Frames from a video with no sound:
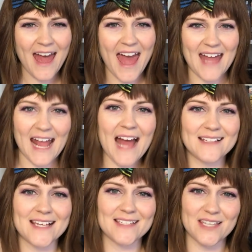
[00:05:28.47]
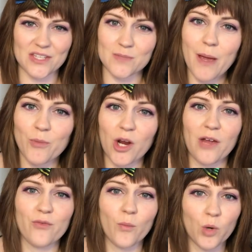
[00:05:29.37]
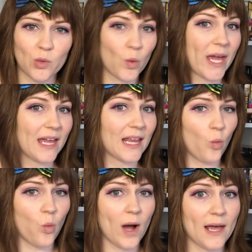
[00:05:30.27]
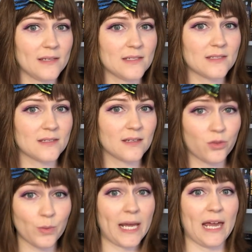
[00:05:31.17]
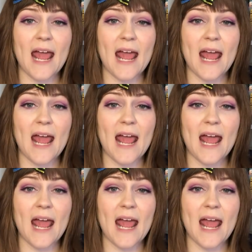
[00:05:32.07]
had access to this memory from when Wynn was three.